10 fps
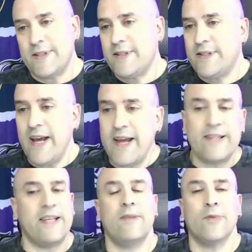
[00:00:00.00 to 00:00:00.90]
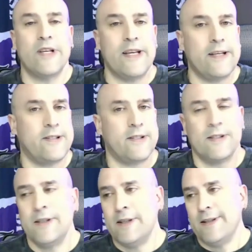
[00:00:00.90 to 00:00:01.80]
10-team leagues,
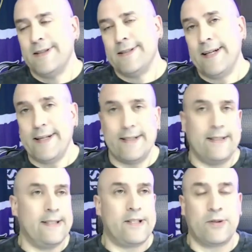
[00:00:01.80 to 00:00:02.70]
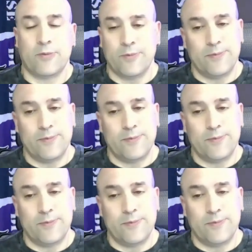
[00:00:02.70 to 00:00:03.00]
right? It's